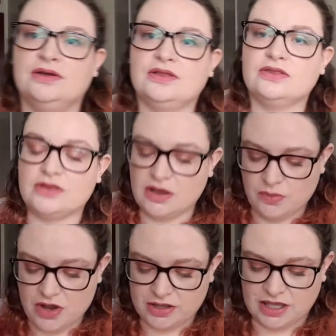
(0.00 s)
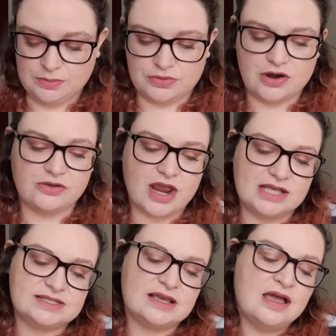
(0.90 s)
a work in progress,
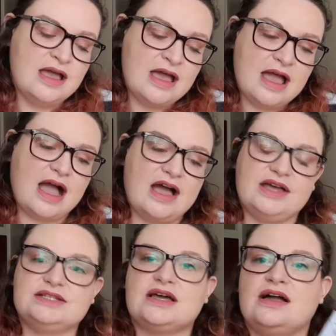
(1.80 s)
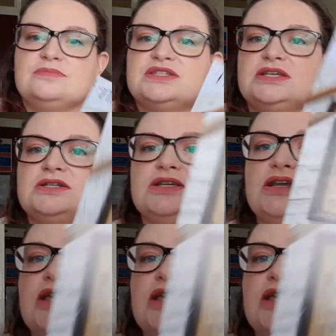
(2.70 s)
and I'm stitching